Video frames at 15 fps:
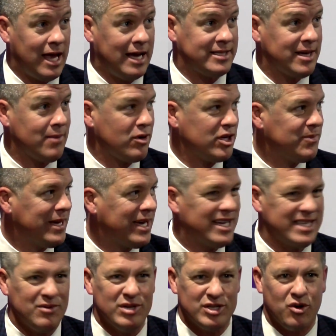last summer, it's
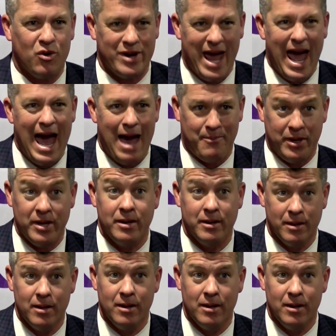because it was going to happen.